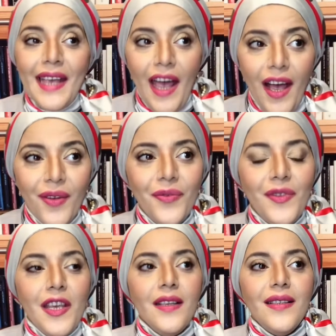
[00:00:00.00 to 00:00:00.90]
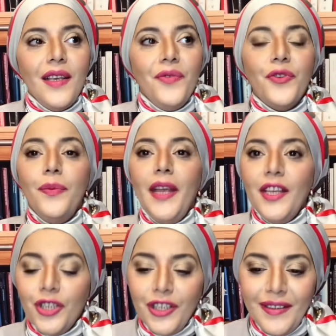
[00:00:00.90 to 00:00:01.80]
have these
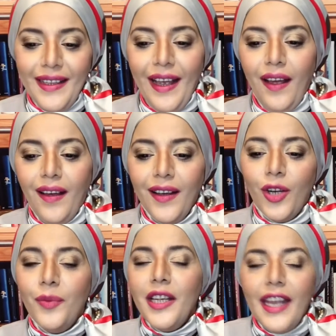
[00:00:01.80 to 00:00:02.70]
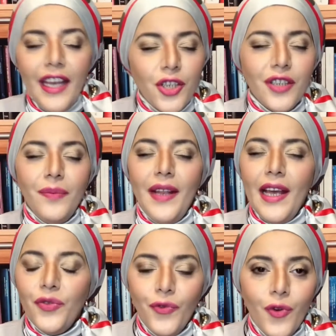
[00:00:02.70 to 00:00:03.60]
information communication
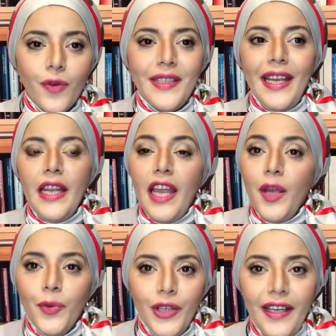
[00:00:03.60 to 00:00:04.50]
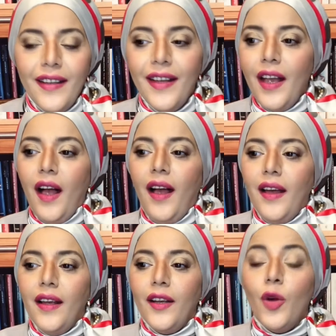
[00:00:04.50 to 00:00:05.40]
platforms enabling
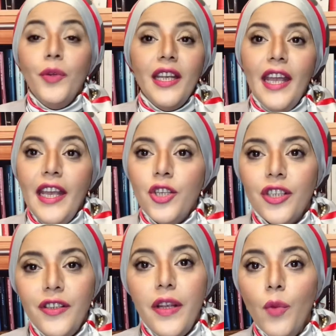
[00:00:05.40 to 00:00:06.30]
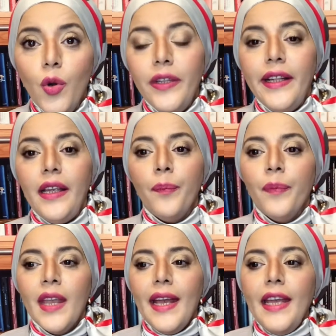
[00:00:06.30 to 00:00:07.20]
communication remotely.
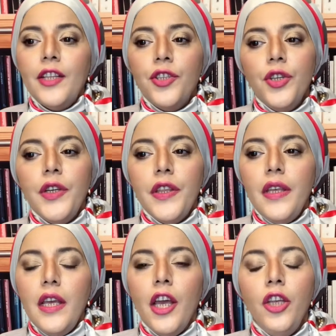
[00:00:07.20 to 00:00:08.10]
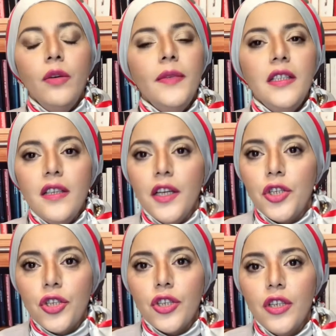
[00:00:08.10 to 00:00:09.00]
It took the human
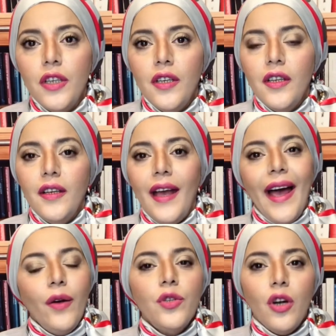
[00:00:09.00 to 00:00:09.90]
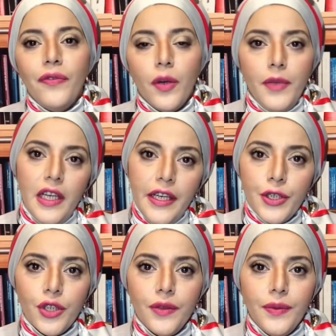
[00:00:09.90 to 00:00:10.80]
touch out of communication.